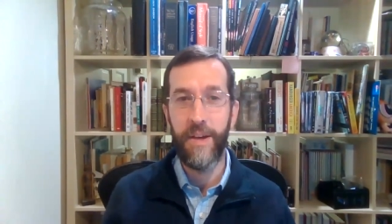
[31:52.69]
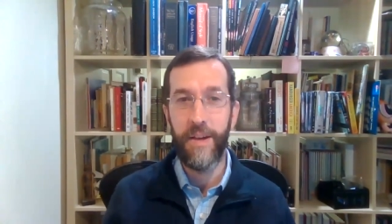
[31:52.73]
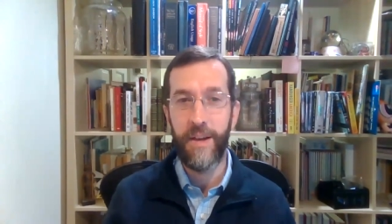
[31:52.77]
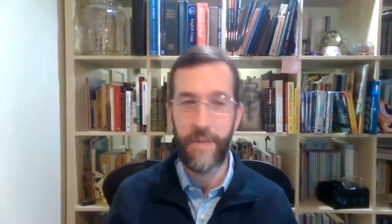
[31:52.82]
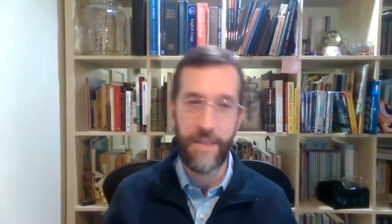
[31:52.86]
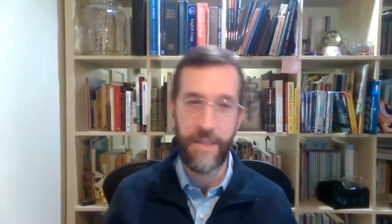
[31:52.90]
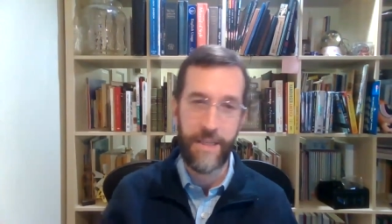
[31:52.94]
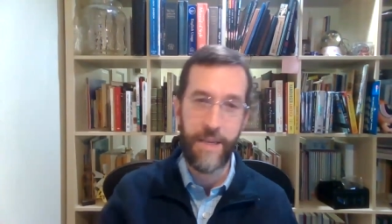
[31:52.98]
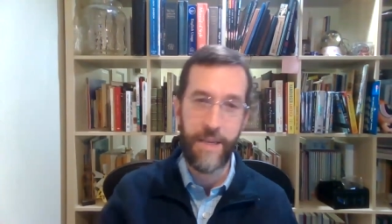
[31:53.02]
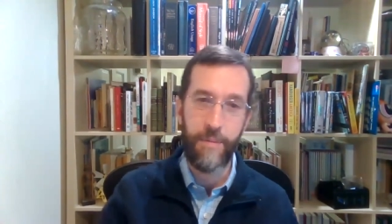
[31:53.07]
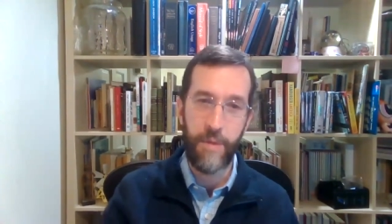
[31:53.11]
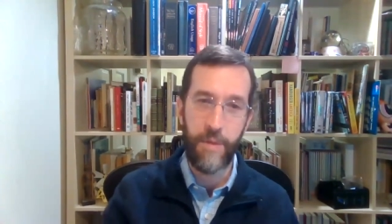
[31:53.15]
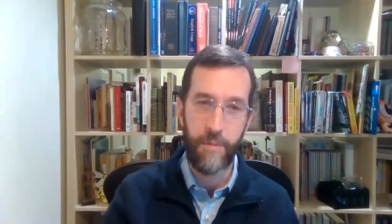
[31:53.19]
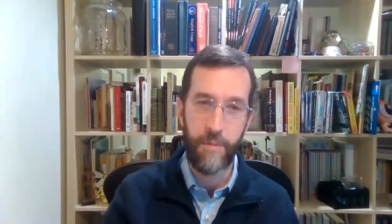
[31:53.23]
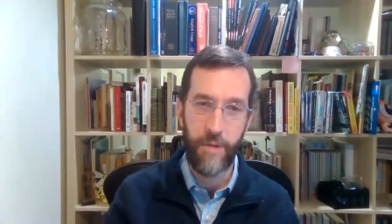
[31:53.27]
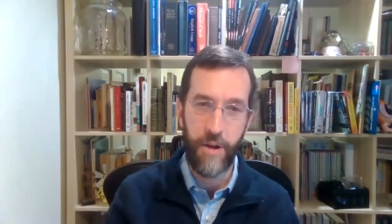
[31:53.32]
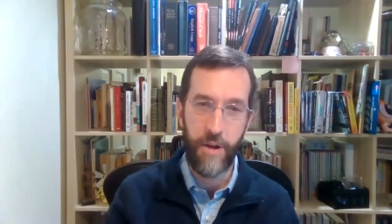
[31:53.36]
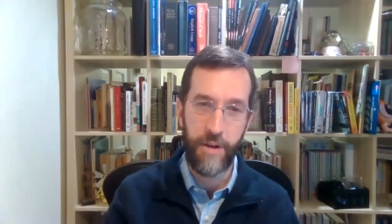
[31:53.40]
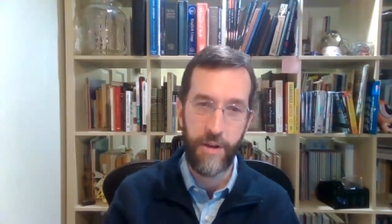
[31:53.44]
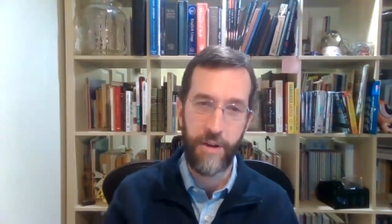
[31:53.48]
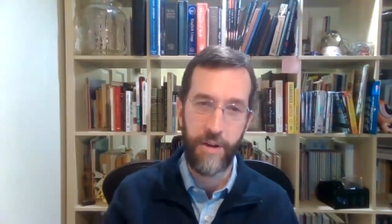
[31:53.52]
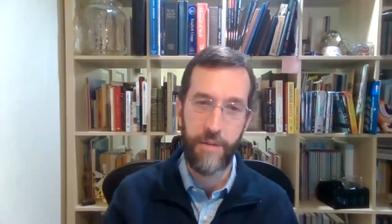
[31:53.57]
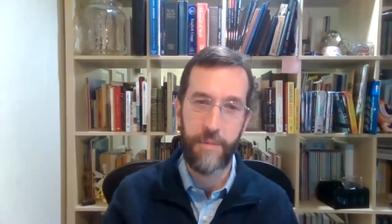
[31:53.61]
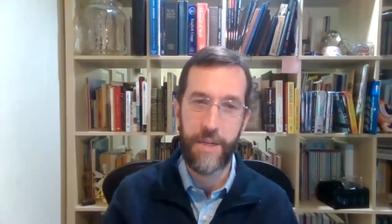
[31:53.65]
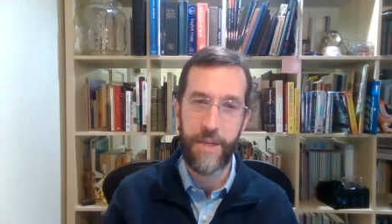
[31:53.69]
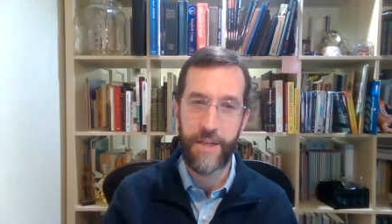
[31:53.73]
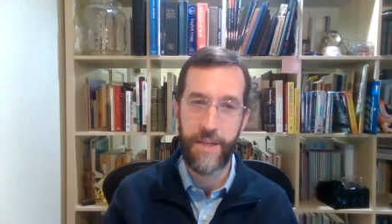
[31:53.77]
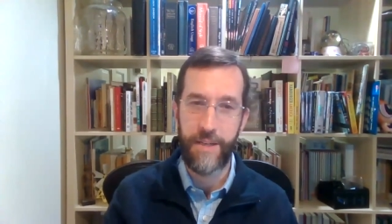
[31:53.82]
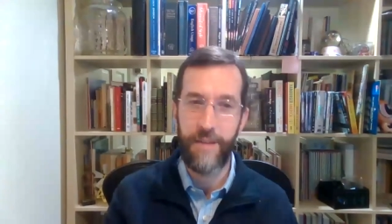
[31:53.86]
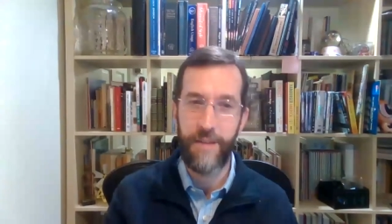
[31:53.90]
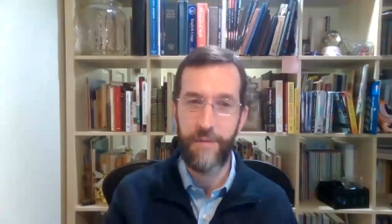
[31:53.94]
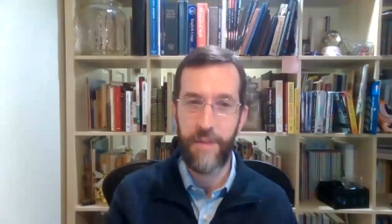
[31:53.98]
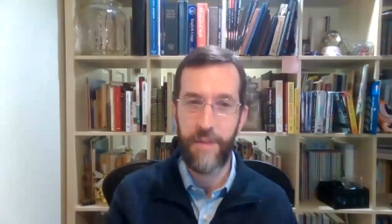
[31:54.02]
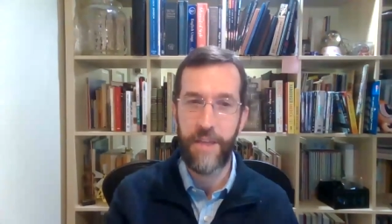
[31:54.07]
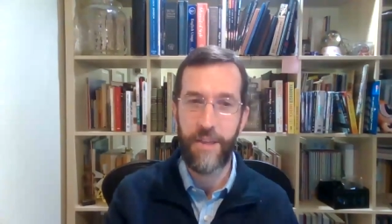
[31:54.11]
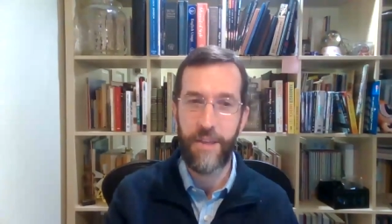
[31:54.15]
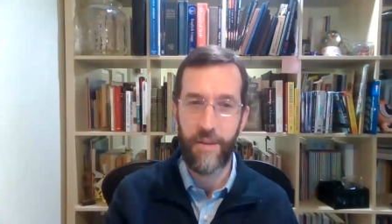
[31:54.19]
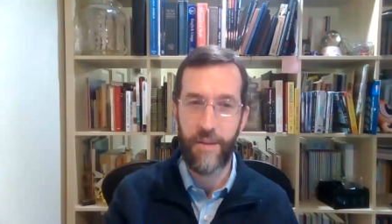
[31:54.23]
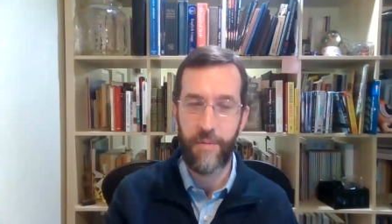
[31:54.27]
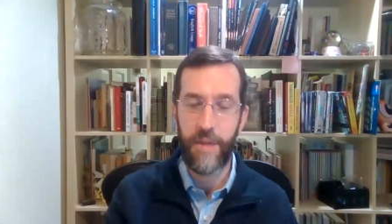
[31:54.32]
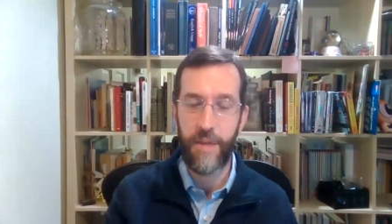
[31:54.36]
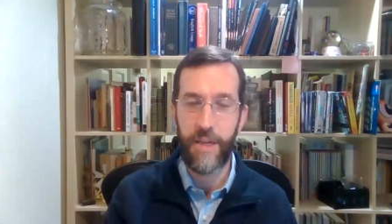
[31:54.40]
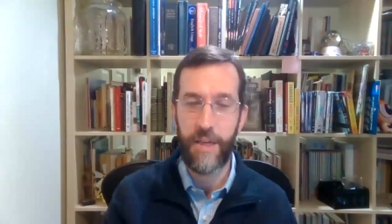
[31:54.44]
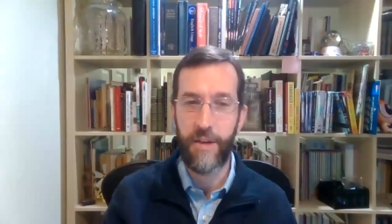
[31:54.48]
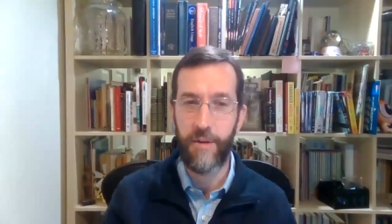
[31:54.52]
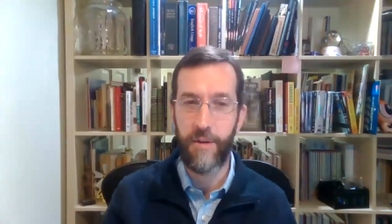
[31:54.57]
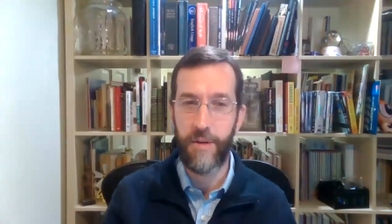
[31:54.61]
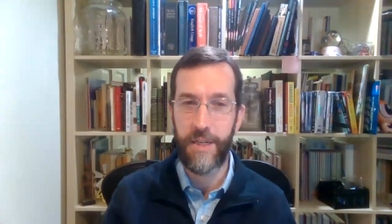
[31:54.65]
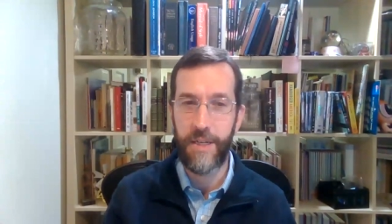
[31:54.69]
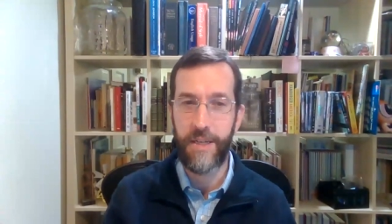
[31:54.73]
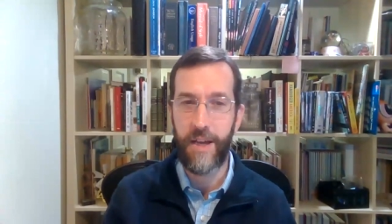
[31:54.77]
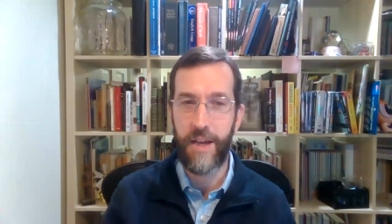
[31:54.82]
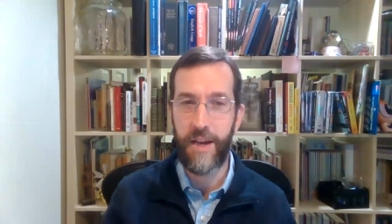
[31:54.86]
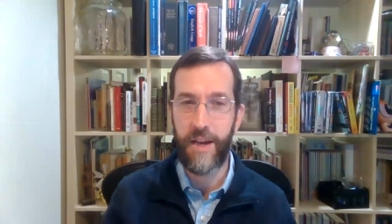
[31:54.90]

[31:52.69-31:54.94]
and keep them longer, because if they tell them they can go